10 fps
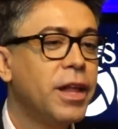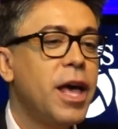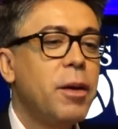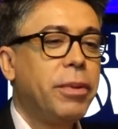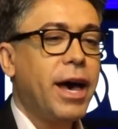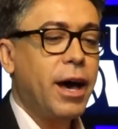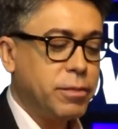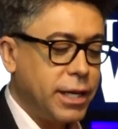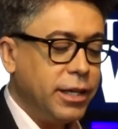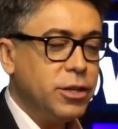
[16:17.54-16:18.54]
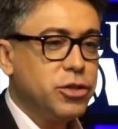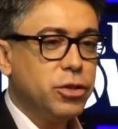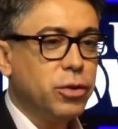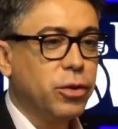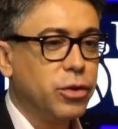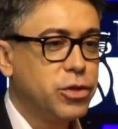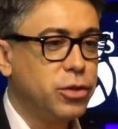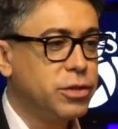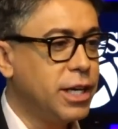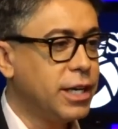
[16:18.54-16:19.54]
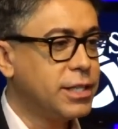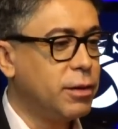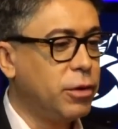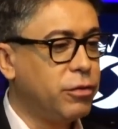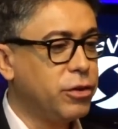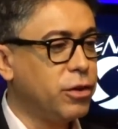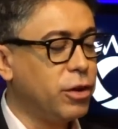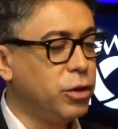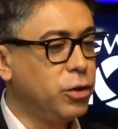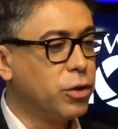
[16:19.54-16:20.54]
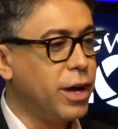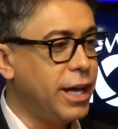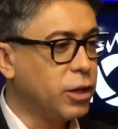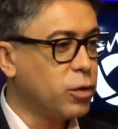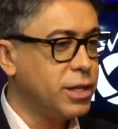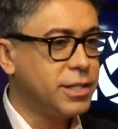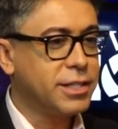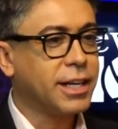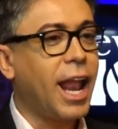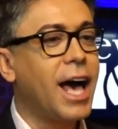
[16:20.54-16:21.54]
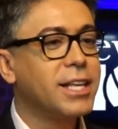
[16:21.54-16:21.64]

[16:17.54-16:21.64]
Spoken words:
Well, perhaps I need to take some of your and Chris's